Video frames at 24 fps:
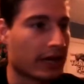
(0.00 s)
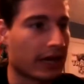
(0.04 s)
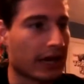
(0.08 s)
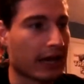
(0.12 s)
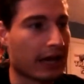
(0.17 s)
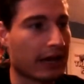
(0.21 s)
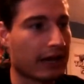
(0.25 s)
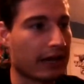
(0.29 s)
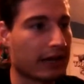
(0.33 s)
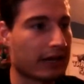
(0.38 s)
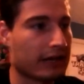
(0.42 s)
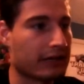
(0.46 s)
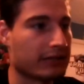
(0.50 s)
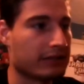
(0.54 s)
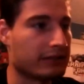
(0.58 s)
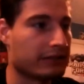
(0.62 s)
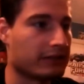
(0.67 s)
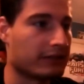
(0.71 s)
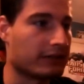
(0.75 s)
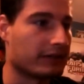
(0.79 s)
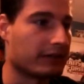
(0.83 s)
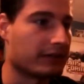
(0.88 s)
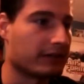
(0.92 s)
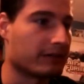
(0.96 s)

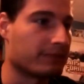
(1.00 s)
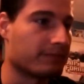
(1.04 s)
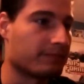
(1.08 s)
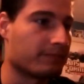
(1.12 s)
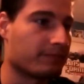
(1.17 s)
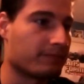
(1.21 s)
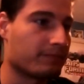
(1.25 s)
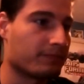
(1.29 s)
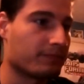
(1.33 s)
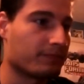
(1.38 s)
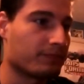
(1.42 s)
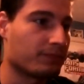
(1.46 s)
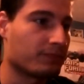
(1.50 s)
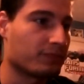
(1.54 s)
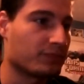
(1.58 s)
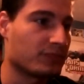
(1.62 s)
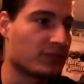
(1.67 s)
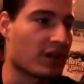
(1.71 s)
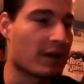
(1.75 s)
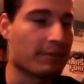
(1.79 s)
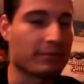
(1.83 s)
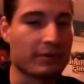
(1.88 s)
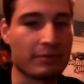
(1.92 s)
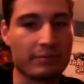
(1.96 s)
and
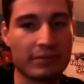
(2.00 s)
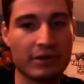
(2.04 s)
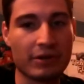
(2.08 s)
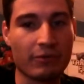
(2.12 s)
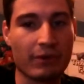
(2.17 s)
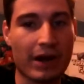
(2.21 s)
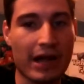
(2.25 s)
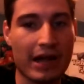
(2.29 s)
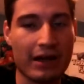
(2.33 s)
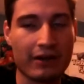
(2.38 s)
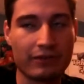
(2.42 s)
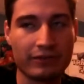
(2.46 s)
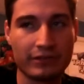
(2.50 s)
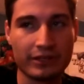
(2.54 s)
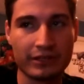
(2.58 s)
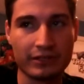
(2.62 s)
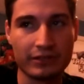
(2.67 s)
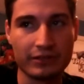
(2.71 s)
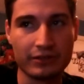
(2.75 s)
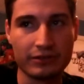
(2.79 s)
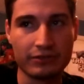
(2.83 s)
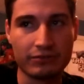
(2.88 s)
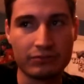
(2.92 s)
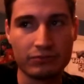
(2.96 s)
you happened to be around,
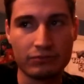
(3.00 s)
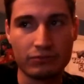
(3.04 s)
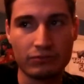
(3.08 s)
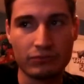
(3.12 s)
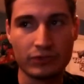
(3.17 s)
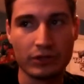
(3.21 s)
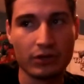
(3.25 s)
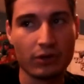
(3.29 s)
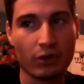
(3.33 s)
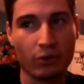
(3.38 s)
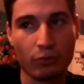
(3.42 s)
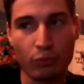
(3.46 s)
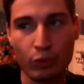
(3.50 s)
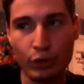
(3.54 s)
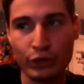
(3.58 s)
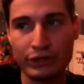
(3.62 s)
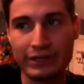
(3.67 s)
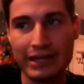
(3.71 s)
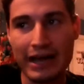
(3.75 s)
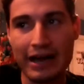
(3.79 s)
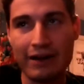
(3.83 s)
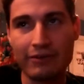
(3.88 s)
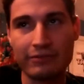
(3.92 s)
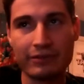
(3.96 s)
and it all
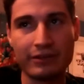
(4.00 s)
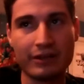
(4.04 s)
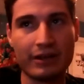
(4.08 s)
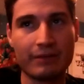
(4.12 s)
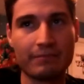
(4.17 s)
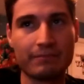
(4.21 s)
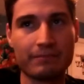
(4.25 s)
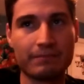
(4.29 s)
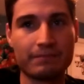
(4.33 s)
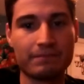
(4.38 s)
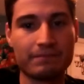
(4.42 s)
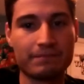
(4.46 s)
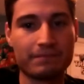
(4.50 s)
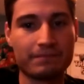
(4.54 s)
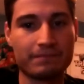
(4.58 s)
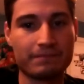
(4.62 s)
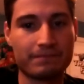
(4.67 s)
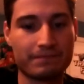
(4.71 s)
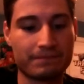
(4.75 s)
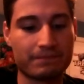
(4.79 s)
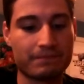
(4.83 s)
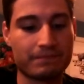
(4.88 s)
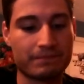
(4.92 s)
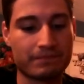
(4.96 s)
worked out, and
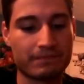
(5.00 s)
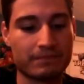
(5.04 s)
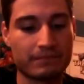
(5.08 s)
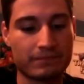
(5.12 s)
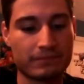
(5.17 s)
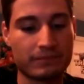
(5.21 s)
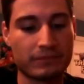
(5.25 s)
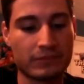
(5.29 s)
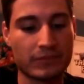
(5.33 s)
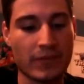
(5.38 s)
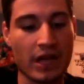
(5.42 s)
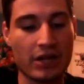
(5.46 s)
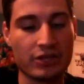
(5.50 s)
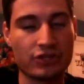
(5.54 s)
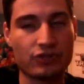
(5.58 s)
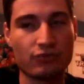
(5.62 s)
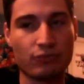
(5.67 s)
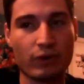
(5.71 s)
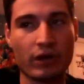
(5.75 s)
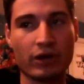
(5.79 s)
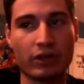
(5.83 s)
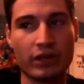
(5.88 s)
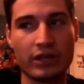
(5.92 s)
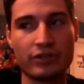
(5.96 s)
I
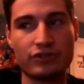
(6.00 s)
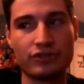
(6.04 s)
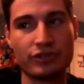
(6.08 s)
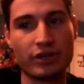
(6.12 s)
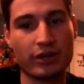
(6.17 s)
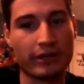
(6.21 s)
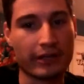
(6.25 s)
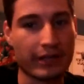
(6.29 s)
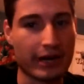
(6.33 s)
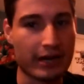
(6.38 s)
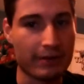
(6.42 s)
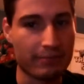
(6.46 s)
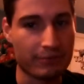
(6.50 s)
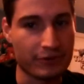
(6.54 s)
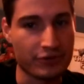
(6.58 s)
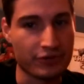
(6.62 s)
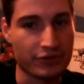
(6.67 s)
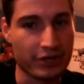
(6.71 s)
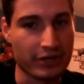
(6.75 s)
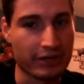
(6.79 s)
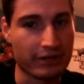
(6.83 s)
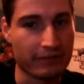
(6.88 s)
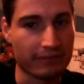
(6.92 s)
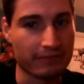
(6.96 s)
just want to let you know that I
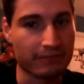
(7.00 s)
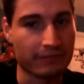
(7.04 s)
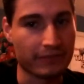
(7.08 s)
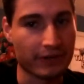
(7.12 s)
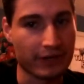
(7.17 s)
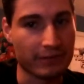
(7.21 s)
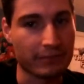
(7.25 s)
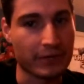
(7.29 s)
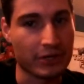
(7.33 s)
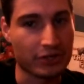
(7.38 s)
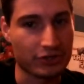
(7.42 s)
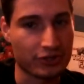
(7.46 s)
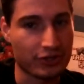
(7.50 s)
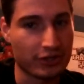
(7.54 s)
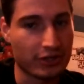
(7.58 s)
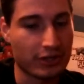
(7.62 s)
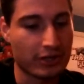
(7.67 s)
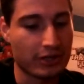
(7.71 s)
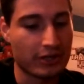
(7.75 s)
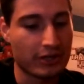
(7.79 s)
appreciate it very much.